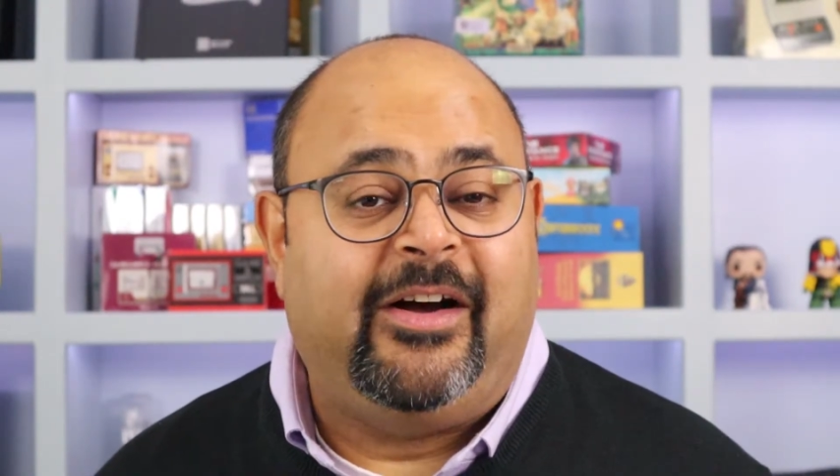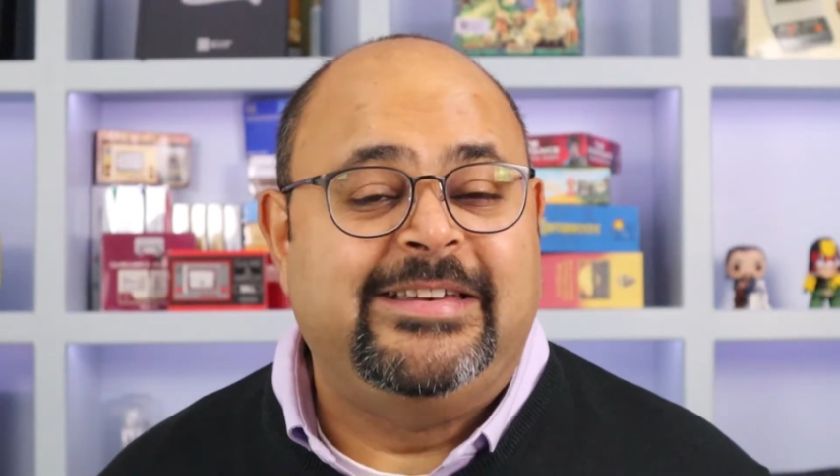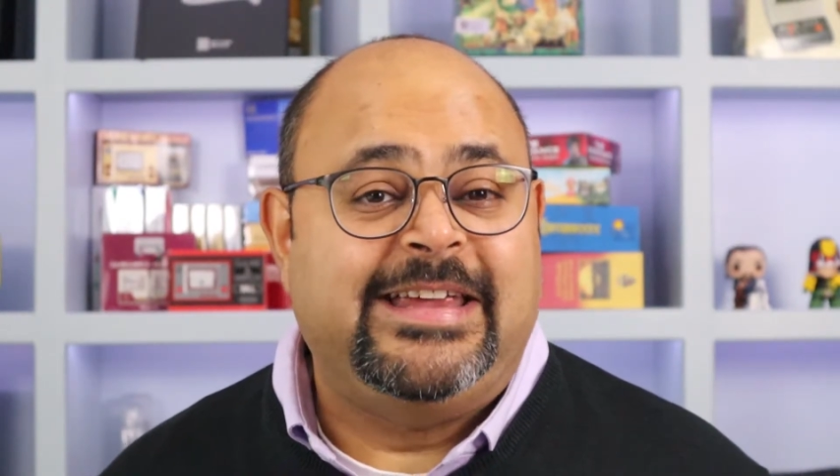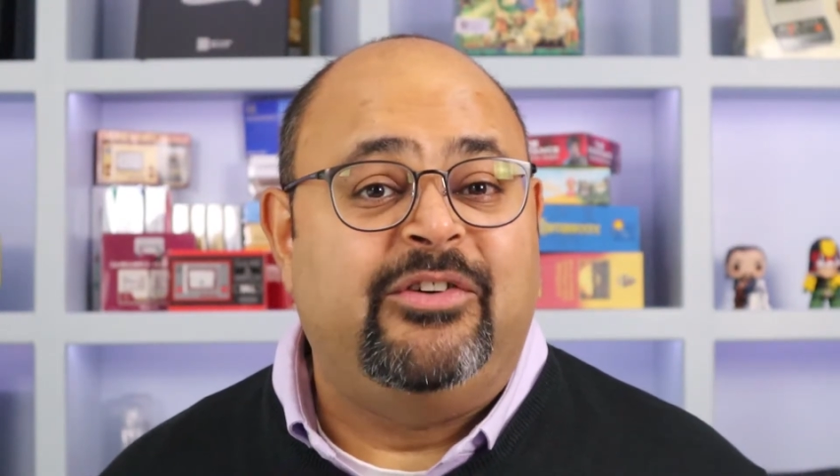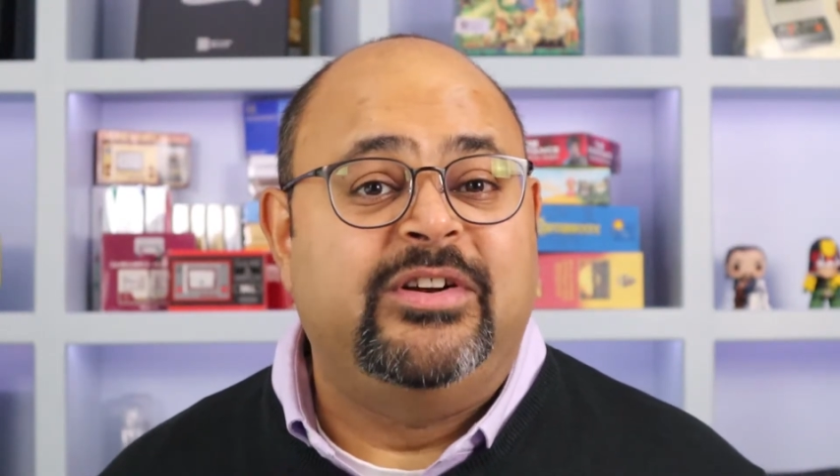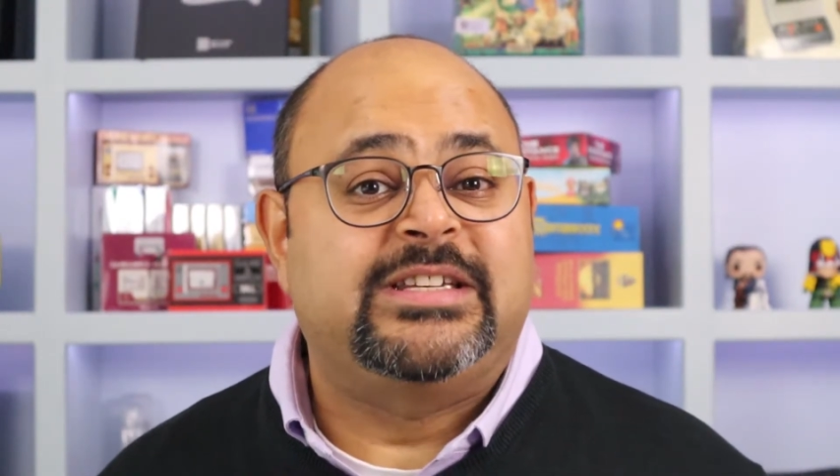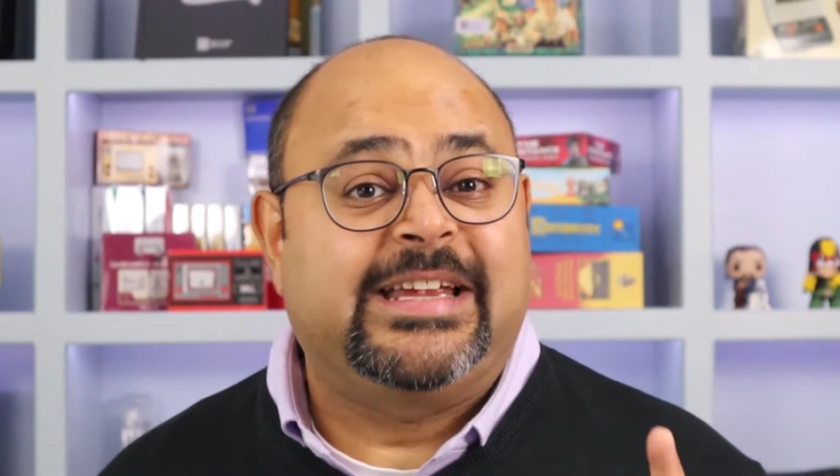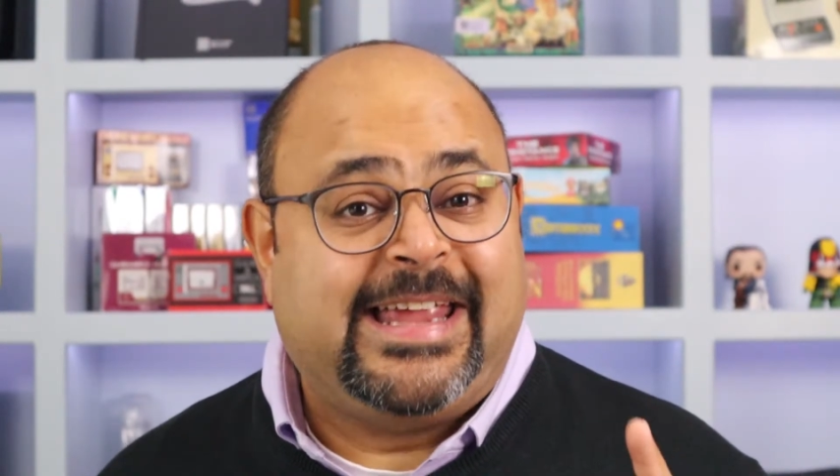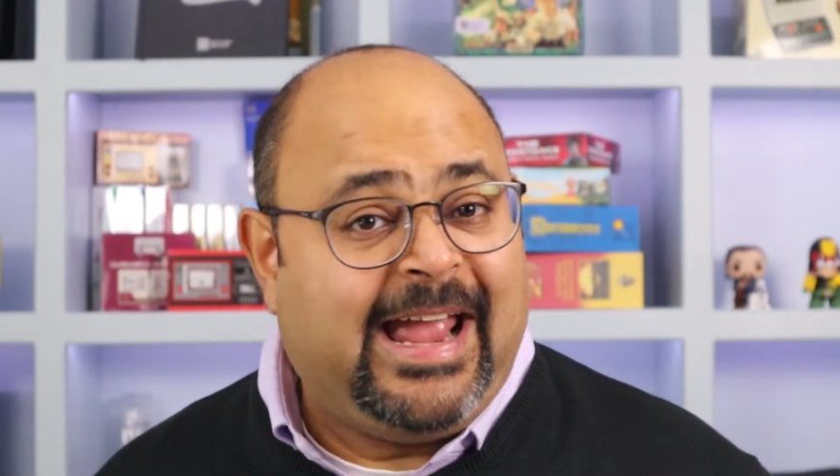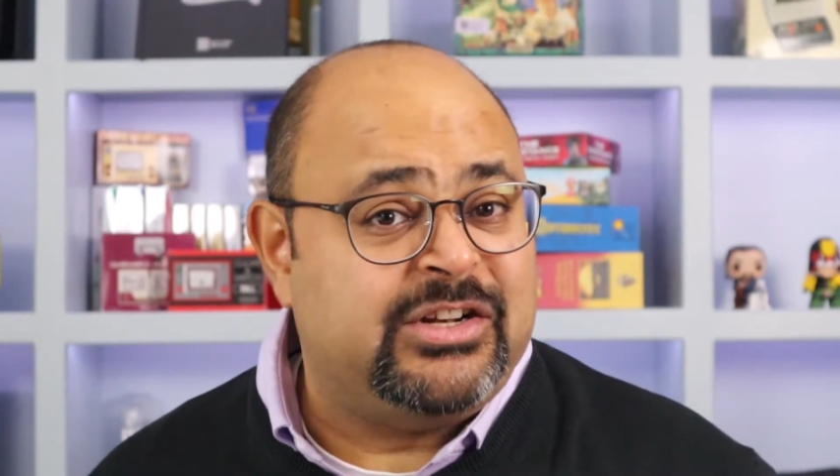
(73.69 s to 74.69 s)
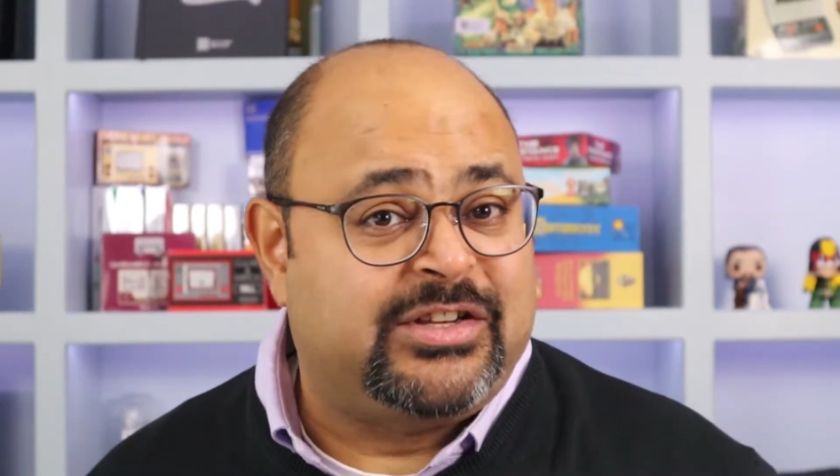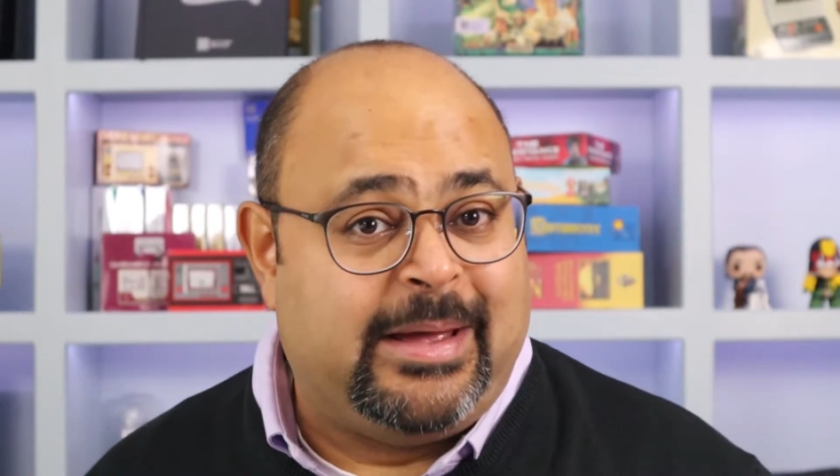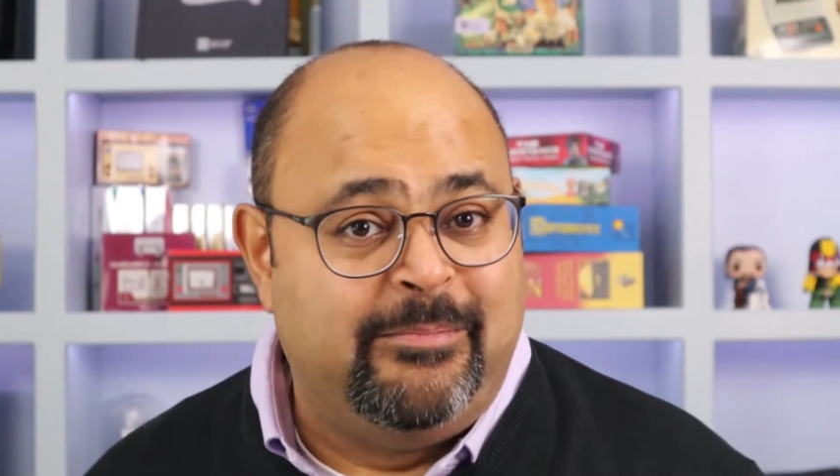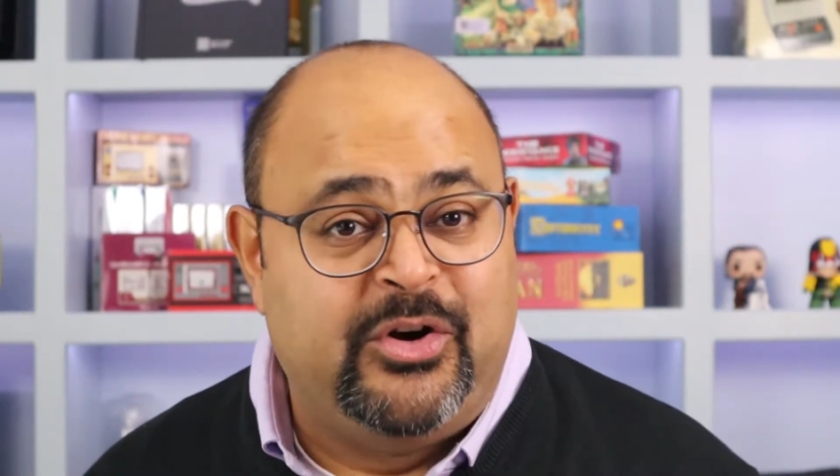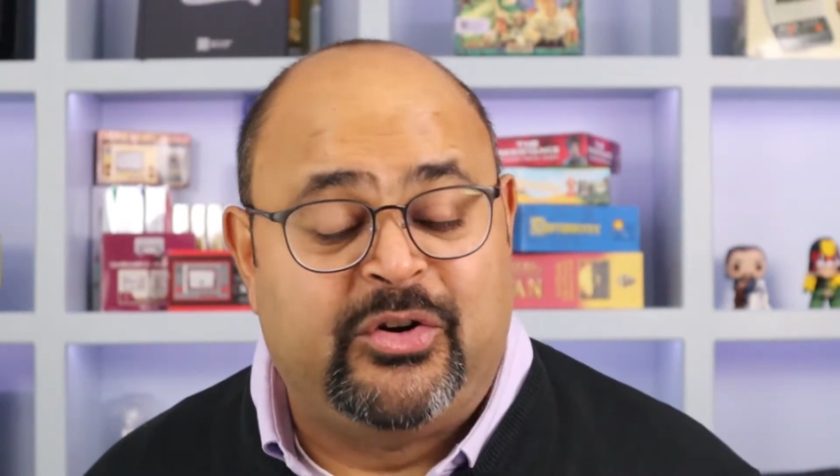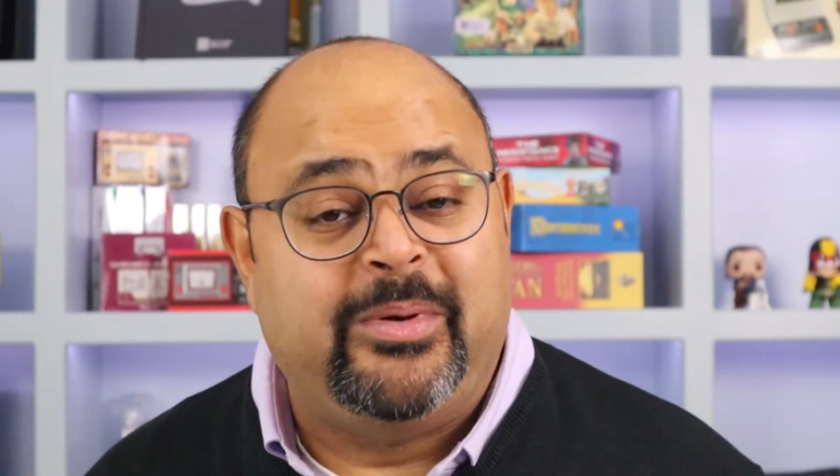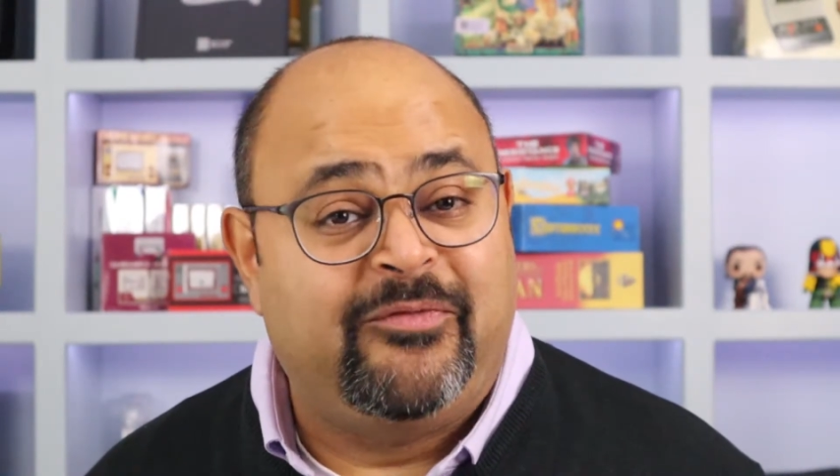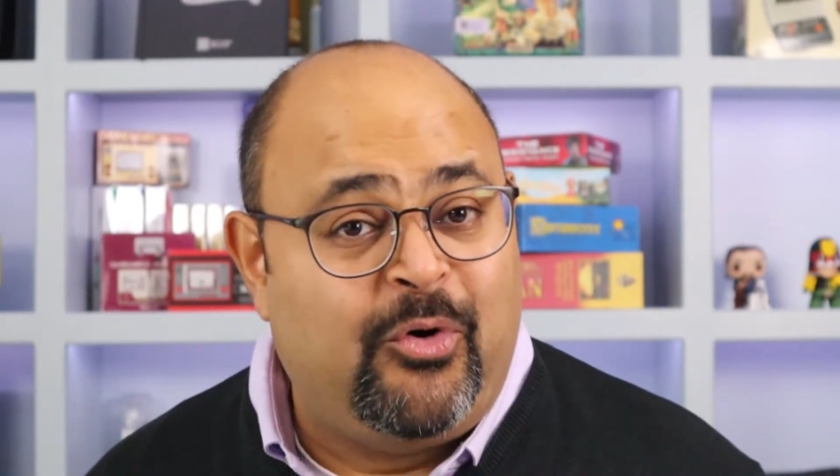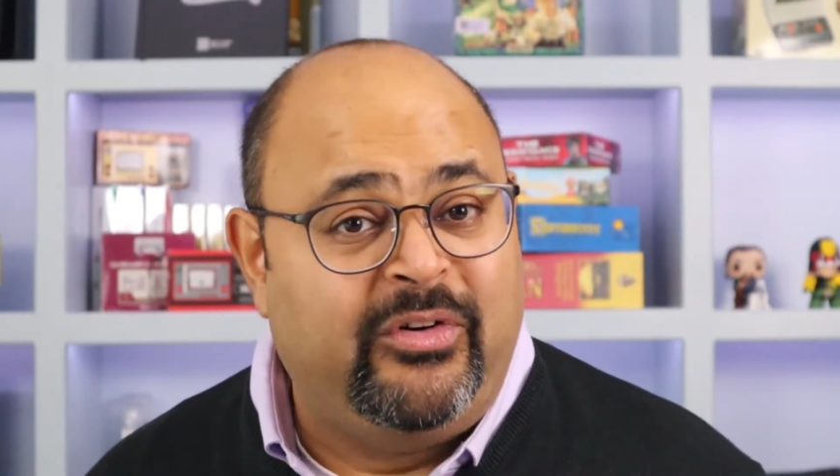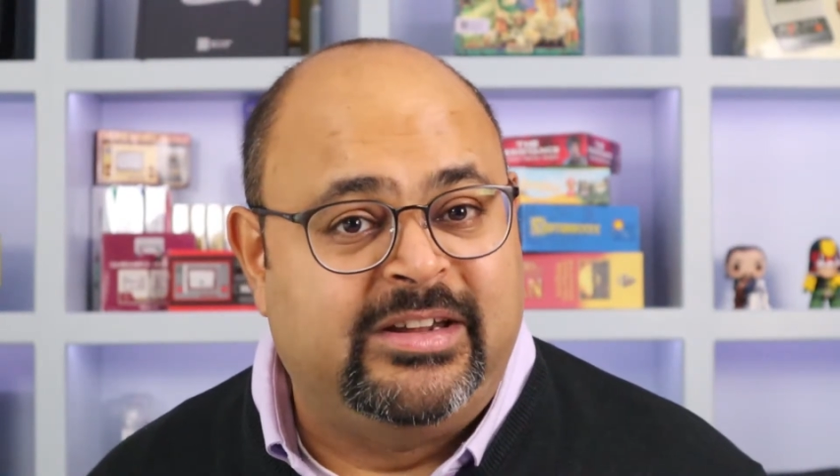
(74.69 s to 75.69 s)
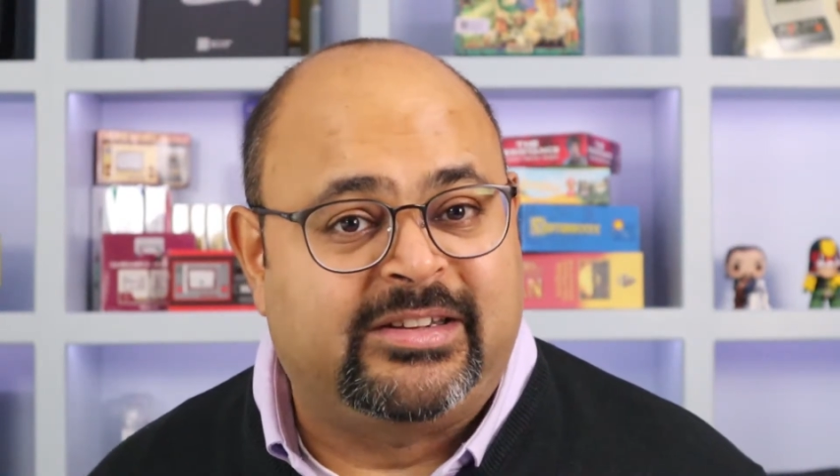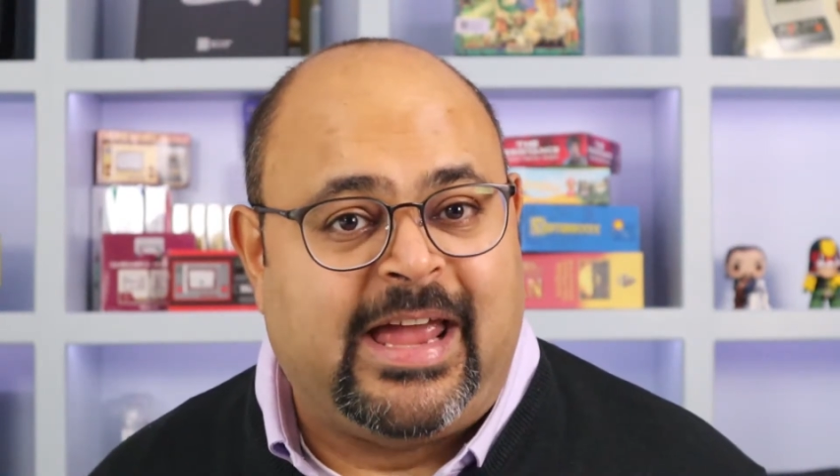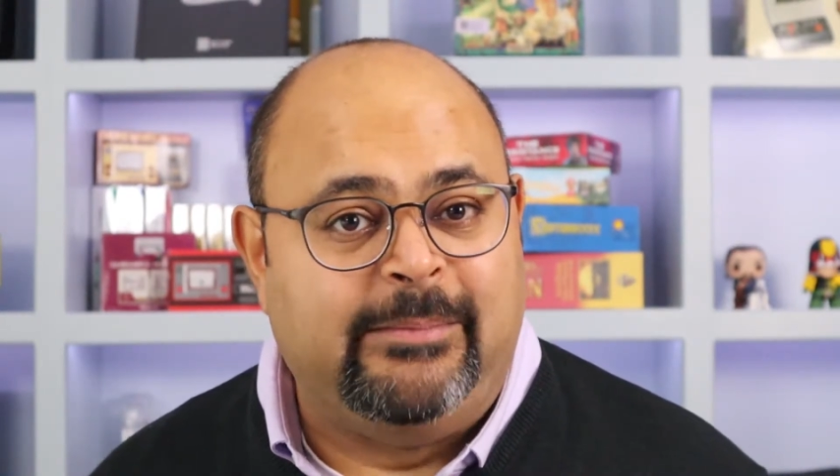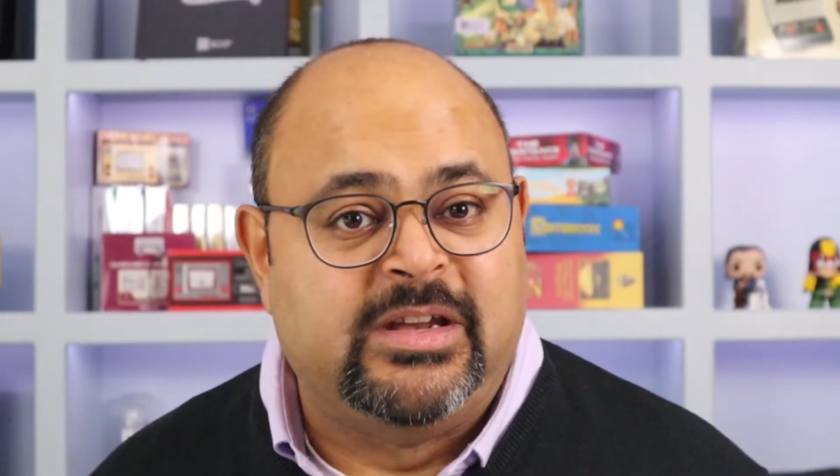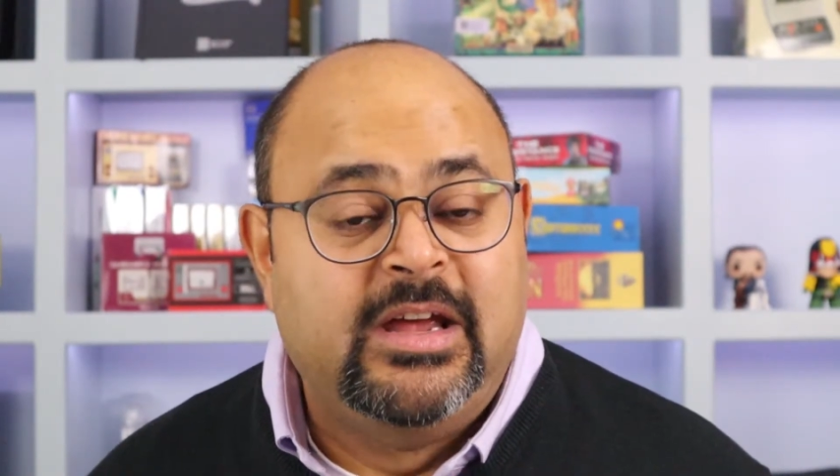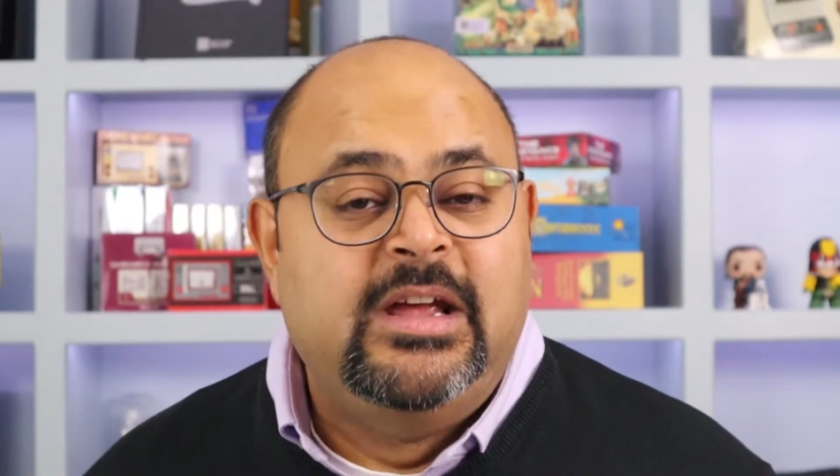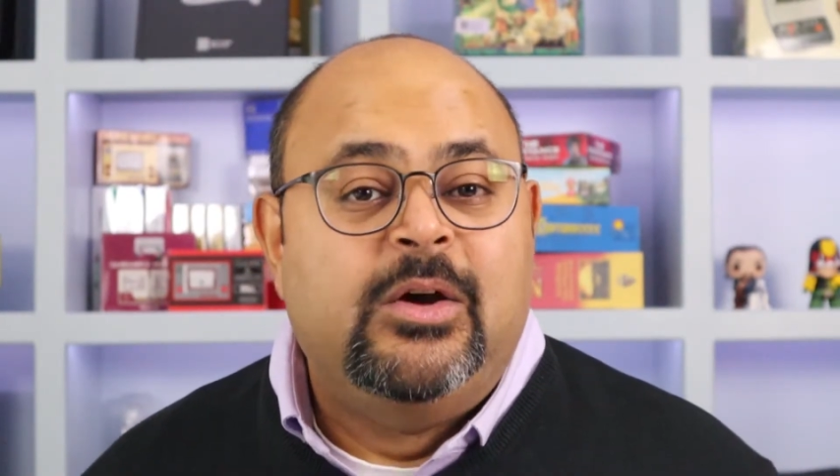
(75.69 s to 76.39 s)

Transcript: idea is to catch that murderer before he escapes,